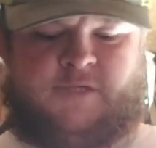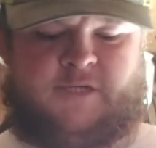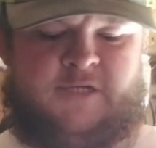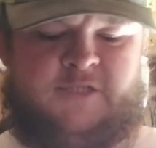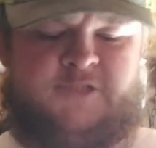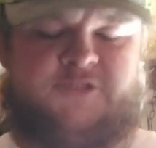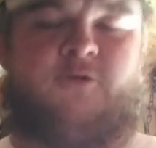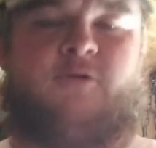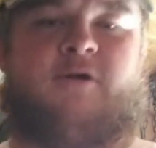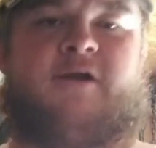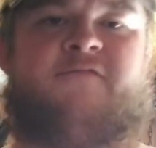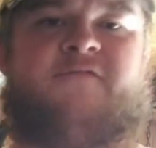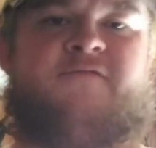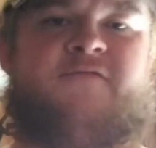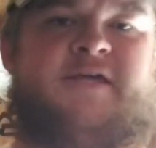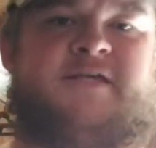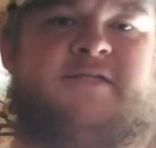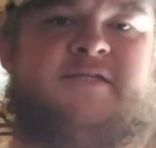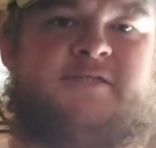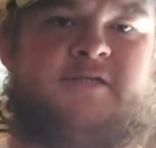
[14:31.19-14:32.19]
square
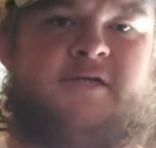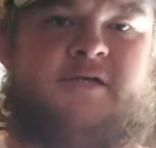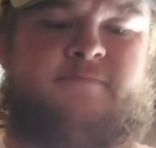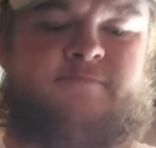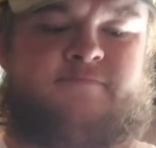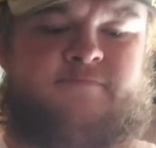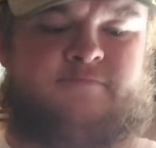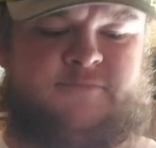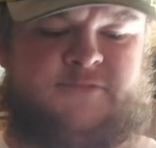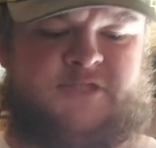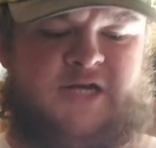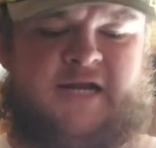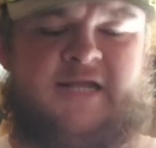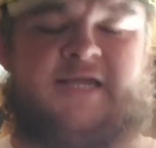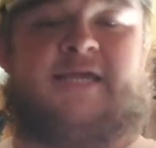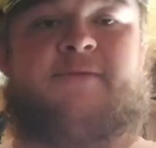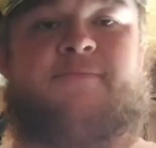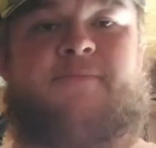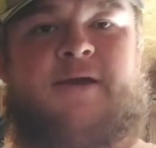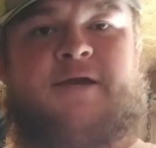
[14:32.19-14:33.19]
fence up. Try to
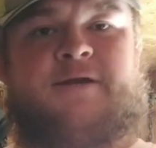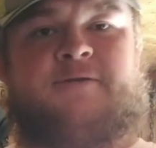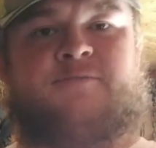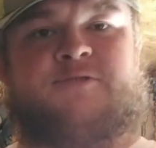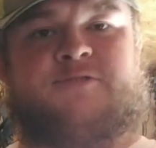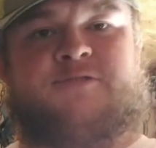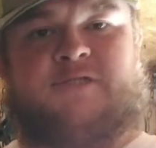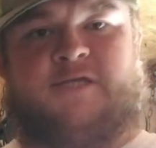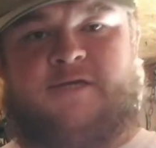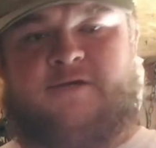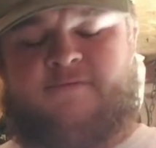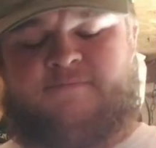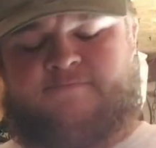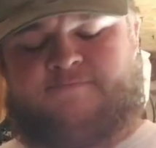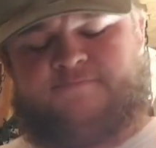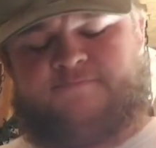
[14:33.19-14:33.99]
keep animals out.